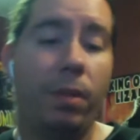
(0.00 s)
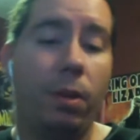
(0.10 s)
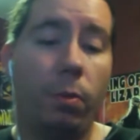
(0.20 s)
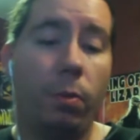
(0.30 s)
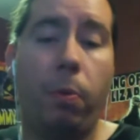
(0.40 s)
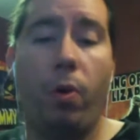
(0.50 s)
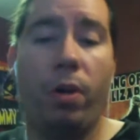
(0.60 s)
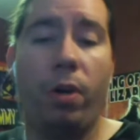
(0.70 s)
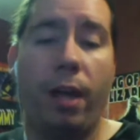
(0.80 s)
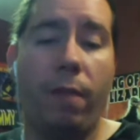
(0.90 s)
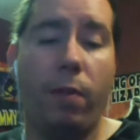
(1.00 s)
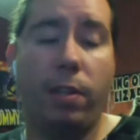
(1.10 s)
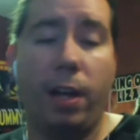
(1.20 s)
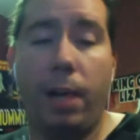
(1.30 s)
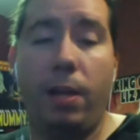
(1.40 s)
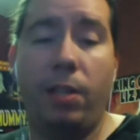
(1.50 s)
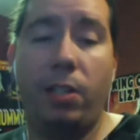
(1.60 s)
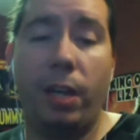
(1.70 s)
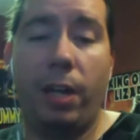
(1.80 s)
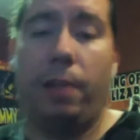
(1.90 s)
Reported every time a
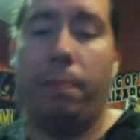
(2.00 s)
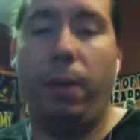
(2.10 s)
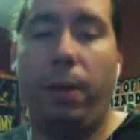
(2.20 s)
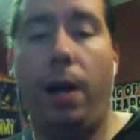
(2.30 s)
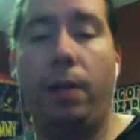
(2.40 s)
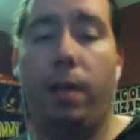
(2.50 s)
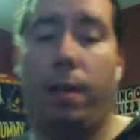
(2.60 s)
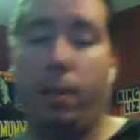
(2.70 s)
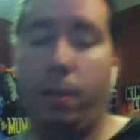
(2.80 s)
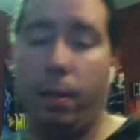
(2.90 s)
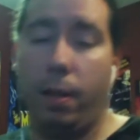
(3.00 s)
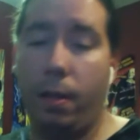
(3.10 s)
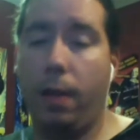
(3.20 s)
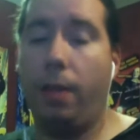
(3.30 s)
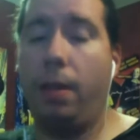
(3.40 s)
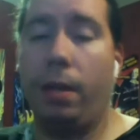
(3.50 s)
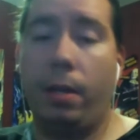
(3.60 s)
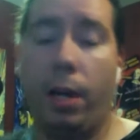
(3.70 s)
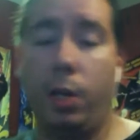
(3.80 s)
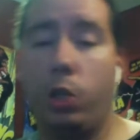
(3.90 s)
site blocked a
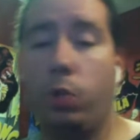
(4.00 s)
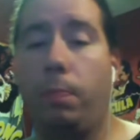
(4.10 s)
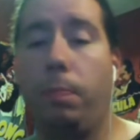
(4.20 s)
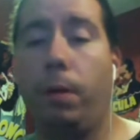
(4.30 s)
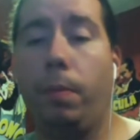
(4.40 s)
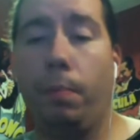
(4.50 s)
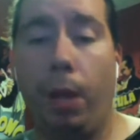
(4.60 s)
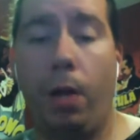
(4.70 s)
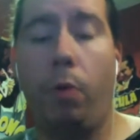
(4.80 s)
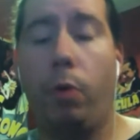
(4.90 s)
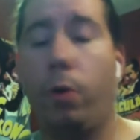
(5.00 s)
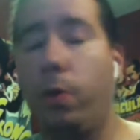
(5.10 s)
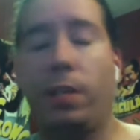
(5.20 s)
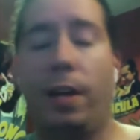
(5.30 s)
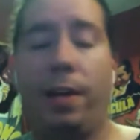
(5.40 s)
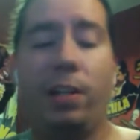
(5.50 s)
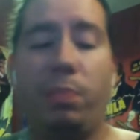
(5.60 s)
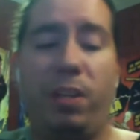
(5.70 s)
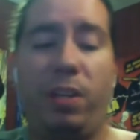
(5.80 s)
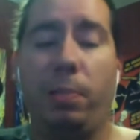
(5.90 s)
country ordered its
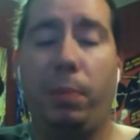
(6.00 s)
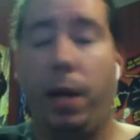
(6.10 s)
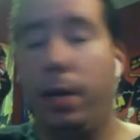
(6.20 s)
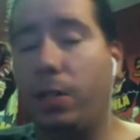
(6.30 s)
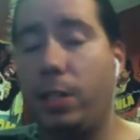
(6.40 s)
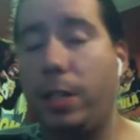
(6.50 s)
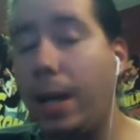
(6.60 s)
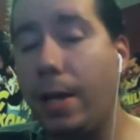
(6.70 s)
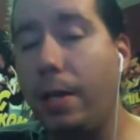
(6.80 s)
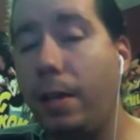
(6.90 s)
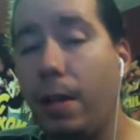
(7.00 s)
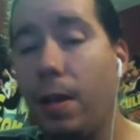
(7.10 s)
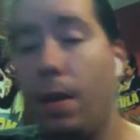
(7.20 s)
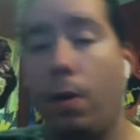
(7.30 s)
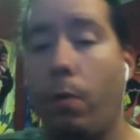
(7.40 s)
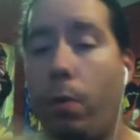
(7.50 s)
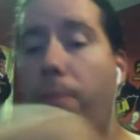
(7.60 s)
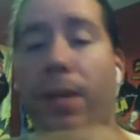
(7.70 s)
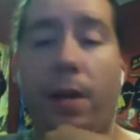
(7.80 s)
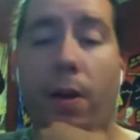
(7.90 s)
ISPs to block a site,
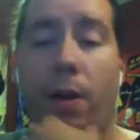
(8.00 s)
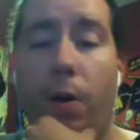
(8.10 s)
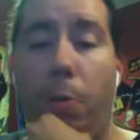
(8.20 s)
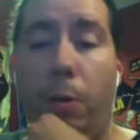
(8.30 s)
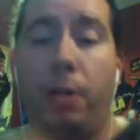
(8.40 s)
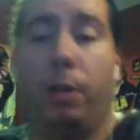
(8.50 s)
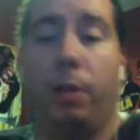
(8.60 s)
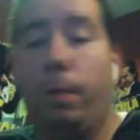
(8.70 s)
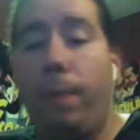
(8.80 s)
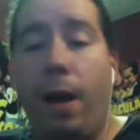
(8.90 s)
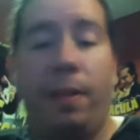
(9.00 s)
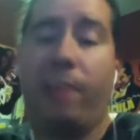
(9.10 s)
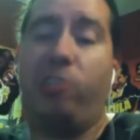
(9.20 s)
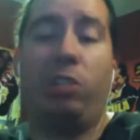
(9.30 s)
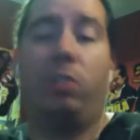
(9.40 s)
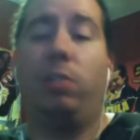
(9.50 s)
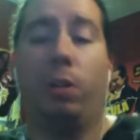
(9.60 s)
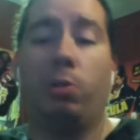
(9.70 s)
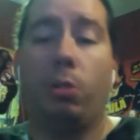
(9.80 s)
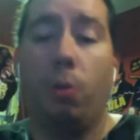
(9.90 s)
we'd be here all week on the podcast just on
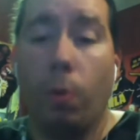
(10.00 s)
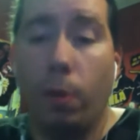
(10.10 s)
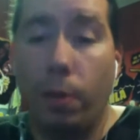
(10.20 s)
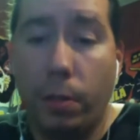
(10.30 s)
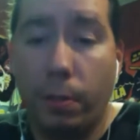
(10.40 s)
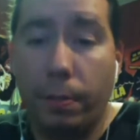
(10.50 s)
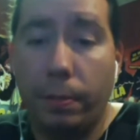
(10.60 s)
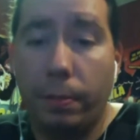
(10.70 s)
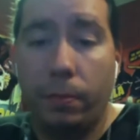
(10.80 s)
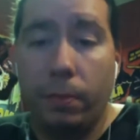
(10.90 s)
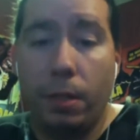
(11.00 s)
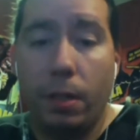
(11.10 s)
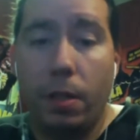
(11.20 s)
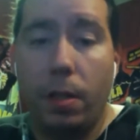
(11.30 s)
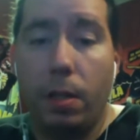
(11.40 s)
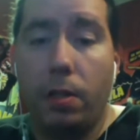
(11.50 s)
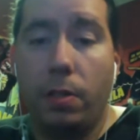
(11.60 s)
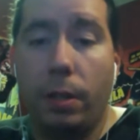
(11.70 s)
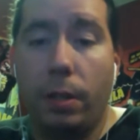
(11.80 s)
those stories. So,